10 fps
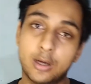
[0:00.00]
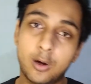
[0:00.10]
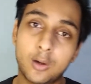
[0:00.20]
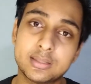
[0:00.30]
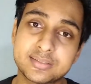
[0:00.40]

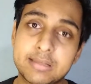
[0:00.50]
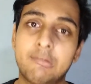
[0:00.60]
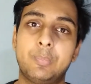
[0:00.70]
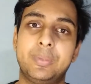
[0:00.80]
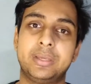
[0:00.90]
all these
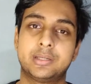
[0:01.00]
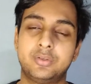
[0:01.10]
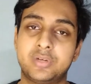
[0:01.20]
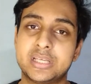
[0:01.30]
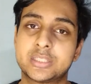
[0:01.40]
developing
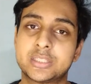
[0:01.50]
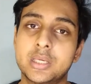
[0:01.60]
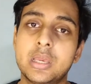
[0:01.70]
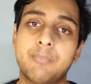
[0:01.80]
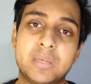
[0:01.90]
countries.
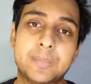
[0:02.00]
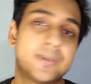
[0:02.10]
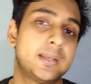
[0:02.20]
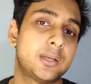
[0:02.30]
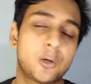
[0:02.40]

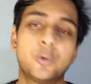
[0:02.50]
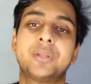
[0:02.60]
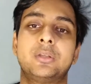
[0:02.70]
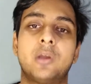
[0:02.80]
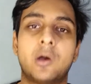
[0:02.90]
People are not
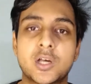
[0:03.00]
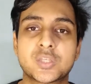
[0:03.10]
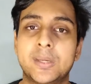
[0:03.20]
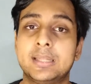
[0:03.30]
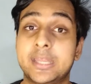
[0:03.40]
going to the
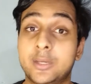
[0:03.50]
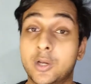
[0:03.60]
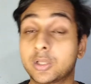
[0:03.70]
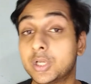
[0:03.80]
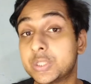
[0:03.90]
hospital, they're
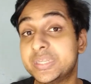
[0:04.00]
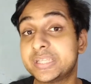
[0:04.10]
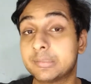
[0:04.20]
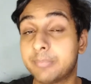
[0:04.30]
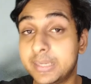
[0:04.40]
not
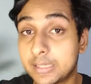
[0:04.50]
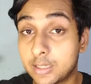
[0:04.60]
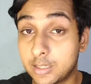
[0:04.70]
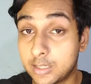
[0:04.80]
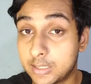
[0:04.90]
continuing the medical
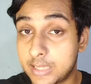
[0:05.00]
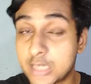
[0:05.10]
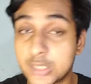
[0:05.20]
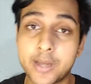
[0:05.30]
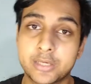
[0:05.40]

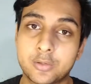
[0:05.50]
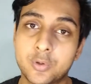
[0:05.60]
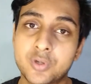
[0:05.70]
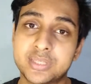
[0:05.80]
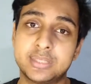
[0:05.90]
antibiotic
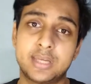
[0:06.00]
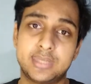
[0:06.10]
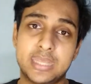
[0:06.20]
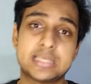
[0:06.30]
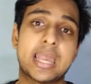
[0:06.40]
course, and they're
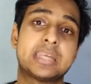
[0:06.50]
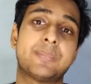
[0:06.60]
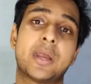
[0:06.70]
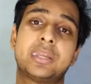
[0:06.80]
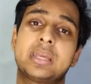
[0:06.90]
taking
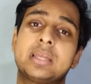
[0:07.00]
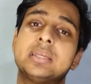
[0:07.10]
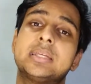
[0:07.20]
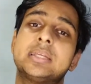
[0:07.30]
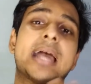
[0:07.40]
antibiotic
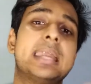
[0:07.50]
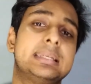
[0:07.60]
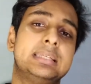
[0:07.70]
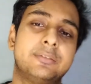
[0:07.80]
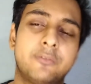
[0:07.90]

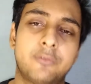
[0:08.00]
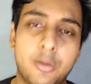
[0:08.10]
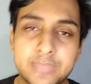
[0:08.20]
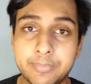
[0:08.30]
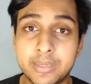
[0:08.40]
directly
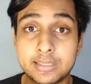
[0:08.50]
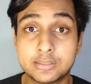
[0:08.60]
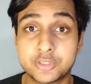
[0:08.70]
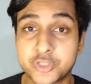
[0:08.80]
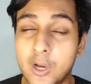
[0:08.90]
from the
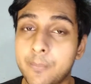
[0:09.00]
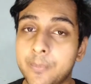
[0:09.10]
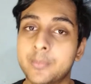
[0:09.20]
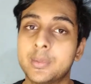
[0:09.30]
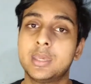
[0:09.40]
medical
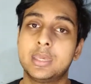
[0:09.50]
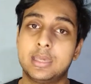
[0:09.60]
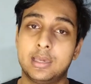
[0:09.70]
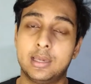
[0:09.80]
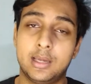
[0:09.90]
shop,
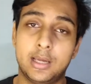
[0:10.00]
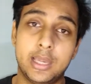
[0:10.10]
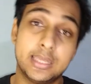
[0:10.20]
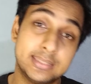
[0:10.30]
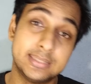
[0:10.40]

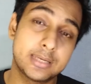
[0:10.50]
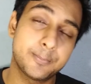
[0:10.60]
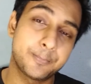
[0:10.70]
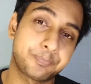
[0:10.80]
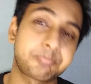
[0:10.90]
and
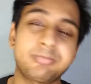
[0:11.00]
then